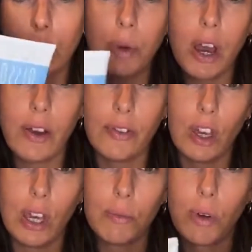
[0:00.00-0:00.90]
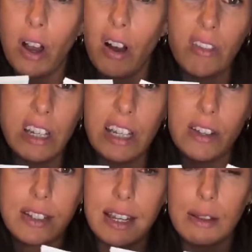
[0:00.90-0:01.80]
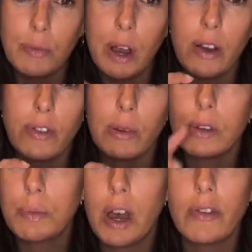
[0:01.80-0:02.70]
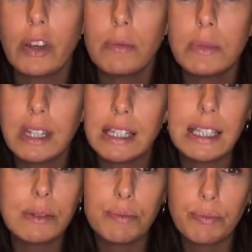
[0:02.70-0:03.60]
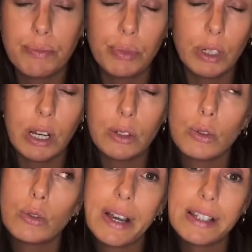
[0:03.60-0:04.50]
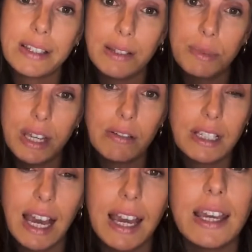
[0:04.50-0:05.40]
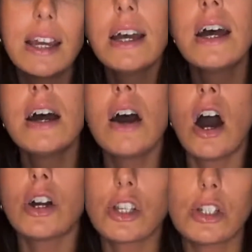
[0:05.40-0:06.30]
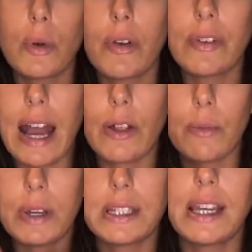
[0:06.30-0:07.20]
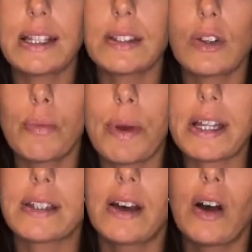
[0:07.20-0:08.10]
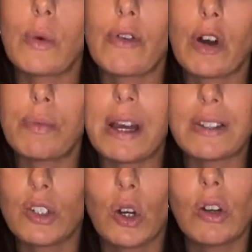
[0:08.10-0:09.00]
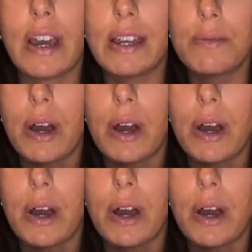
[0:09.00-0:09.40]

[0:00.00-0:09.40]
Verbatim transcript: no perfume. I can't really use anything with perfume because perfume scented products always seem to irritate. I don't know if now that my skin's a lot better, whether I'd be able to tolerate